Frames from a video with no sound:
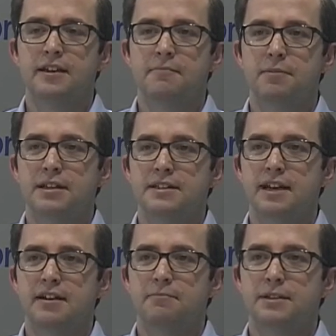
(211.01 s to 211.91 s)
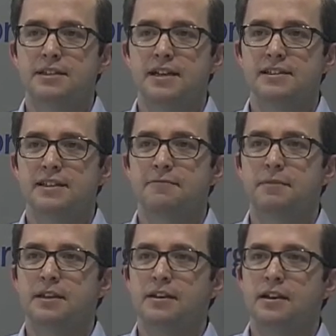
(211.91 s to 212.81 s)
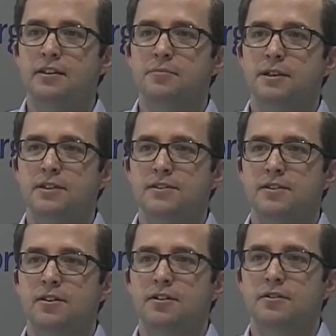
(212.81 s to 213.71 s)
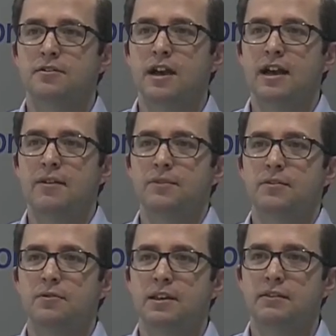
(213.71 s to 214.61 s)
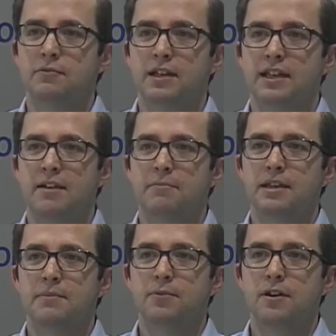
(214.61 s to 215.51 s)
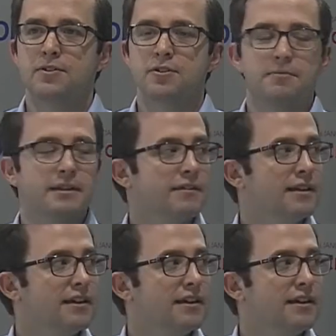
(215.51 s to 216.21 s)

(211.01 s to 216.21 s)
but does leave me a little bit concerned when it can become quite choppy.